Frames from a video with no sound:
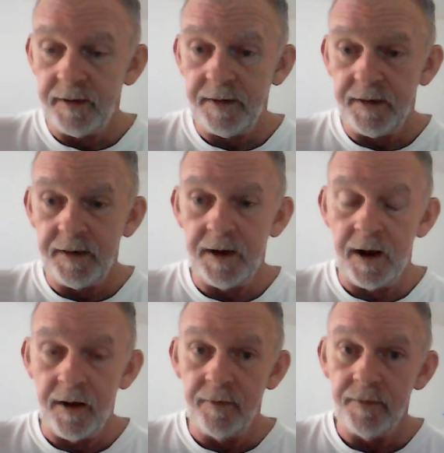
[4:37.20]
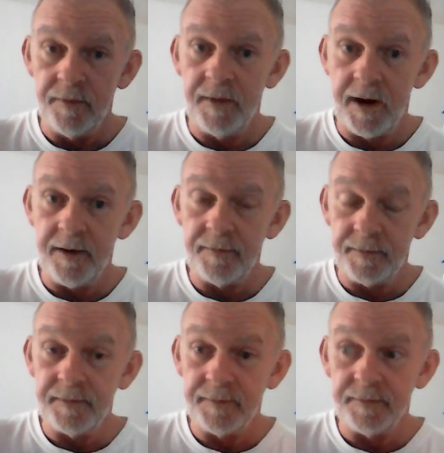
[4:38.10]
you know, that
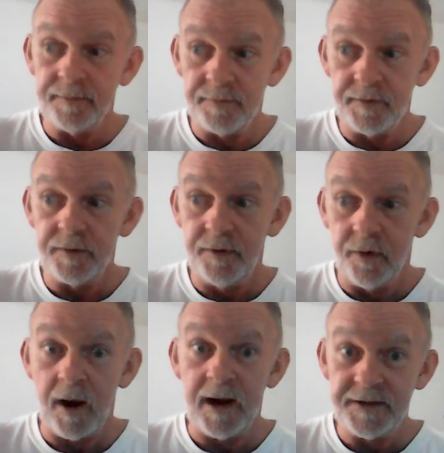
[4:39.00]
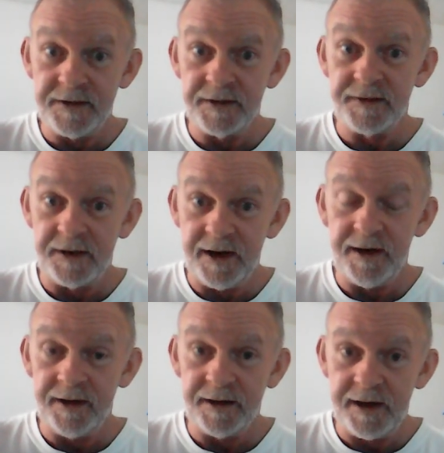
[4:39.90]
Christ is the
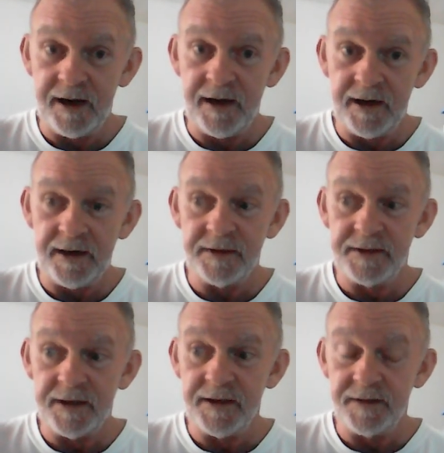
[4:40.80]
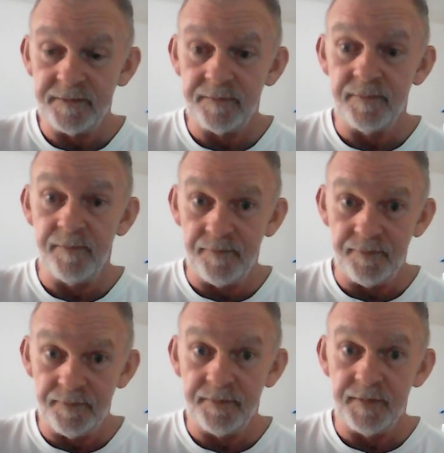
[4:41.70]
King of Kings. He's
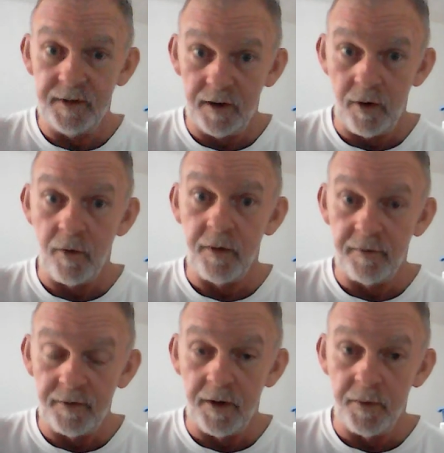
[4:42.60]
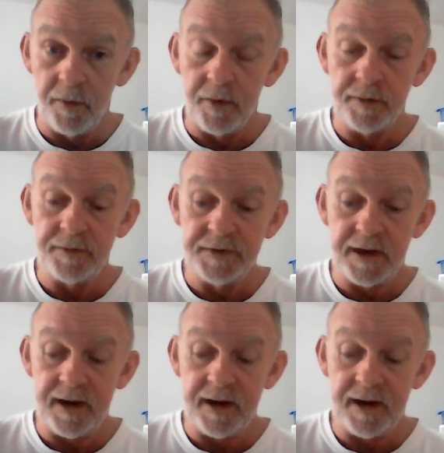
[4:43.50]
the Lord of Lords.